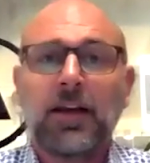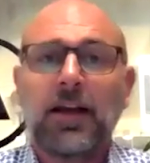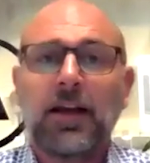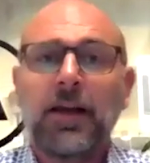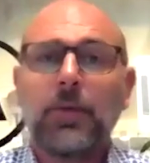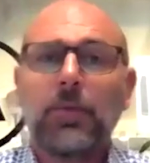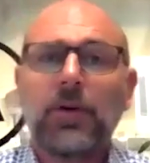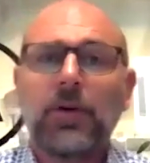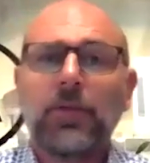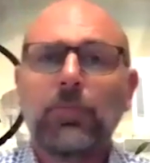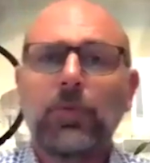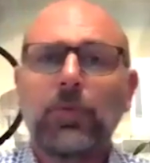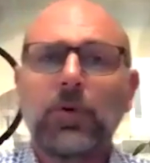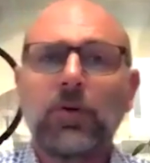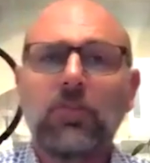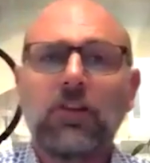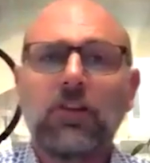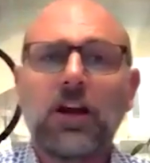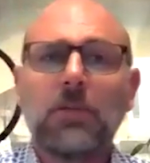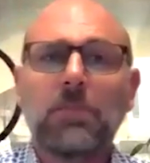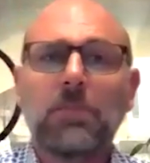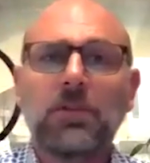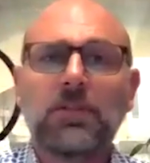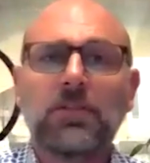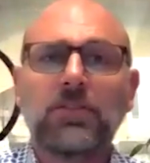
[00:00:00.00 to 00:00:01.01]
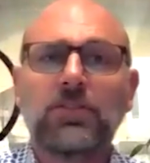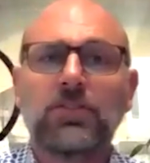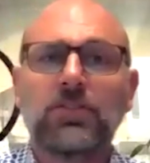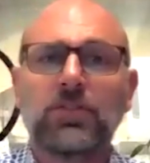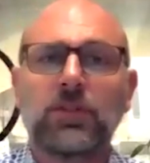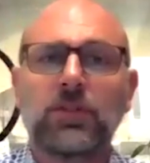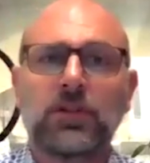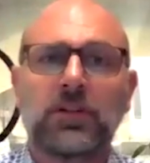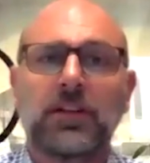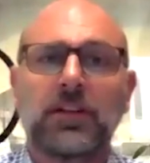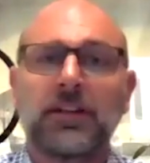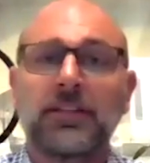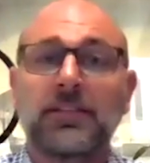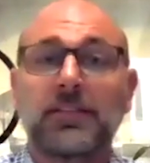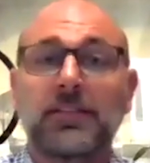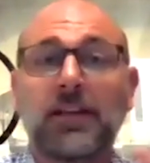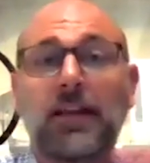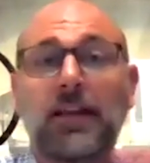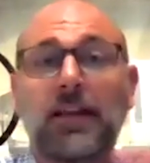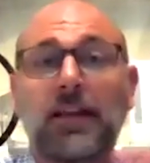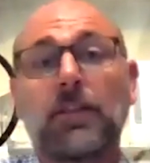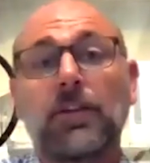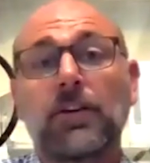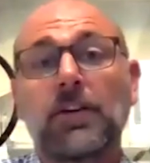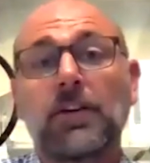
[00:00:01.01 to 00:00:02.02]
hey, what if we were able to do it in,
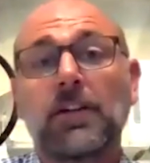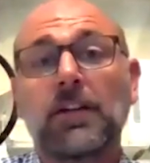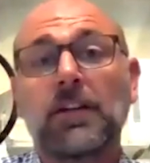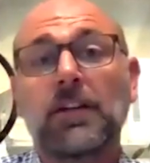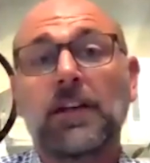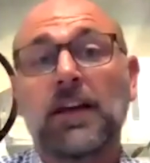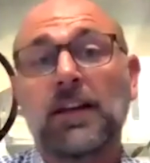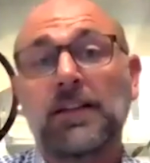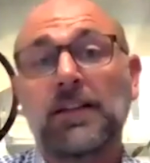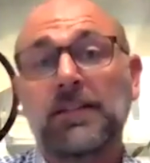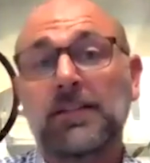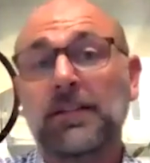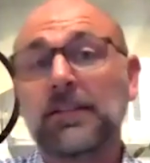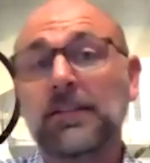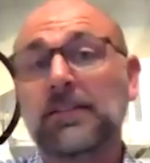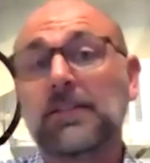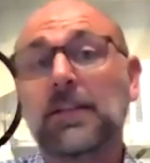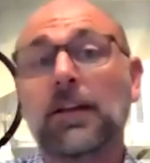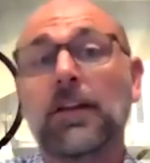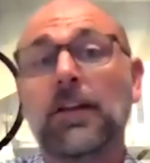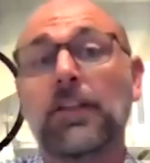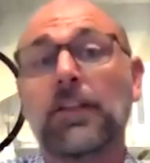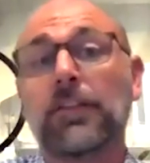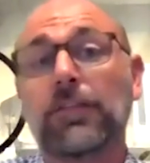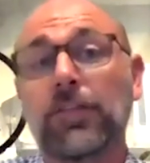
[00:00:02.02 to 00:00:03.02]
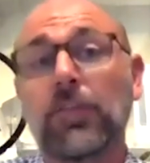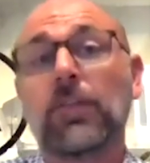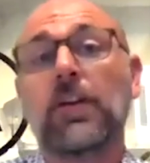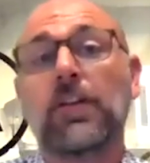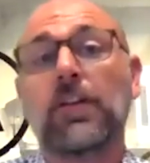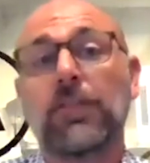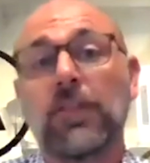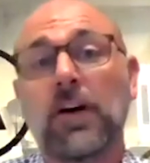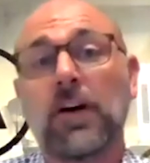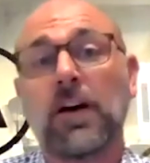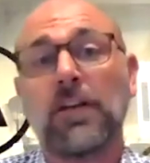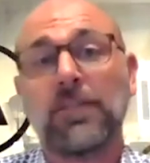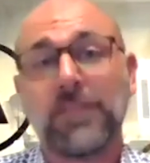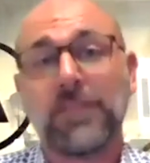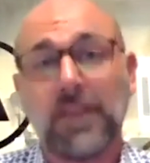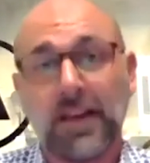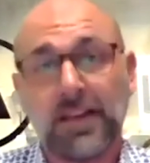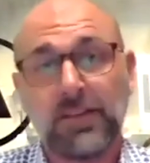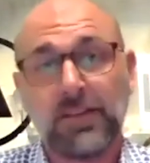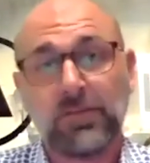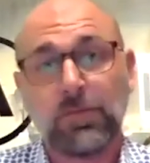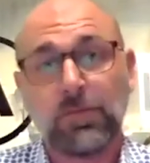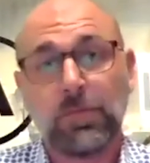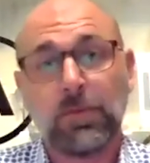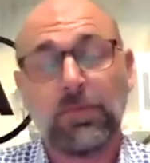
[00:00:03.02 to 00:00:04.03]
say, thirty days instead of the forty-five
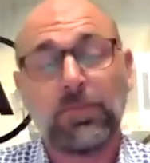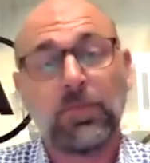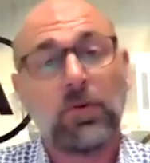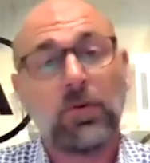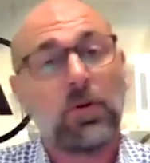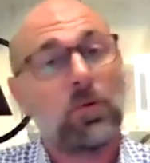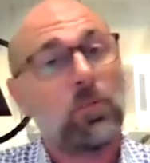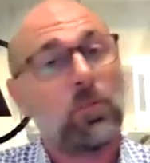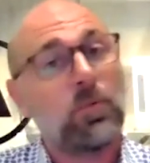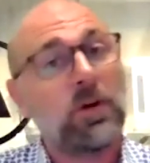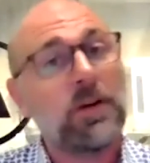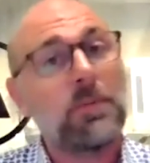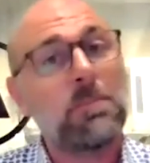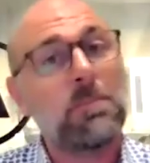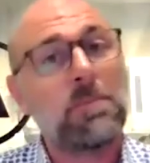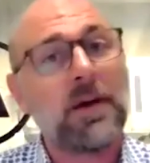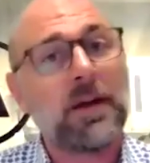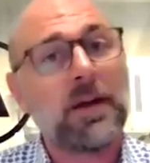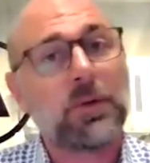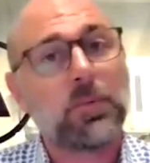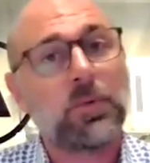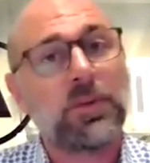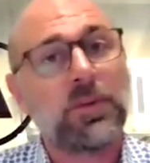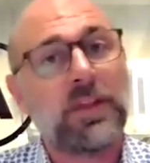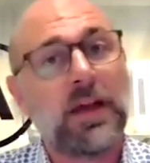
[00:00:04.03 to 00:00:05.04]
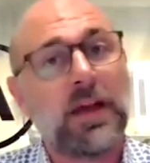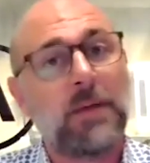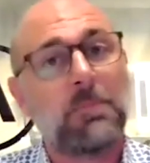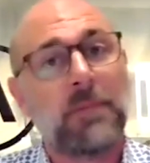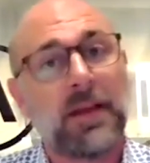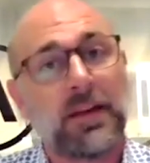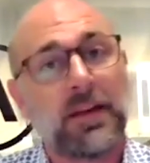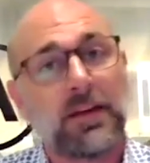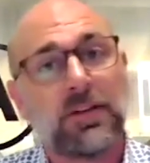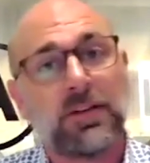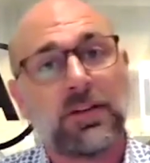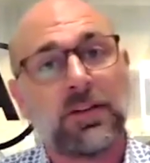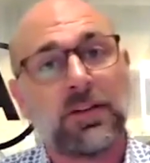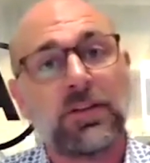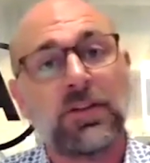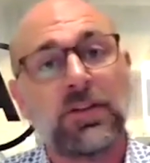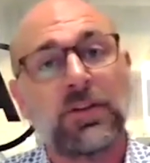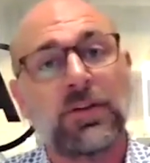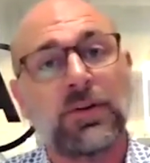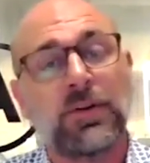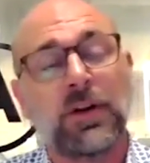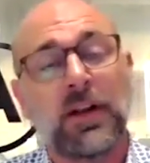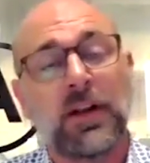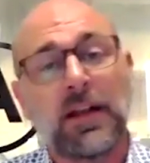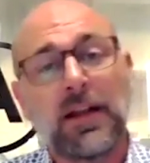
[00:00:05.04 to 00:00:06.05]
days before? What impact would that make to
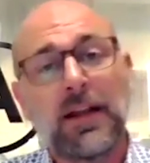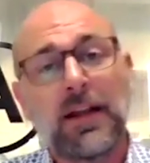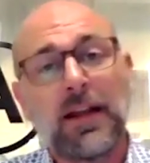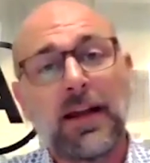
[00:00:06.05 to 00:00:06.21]
you?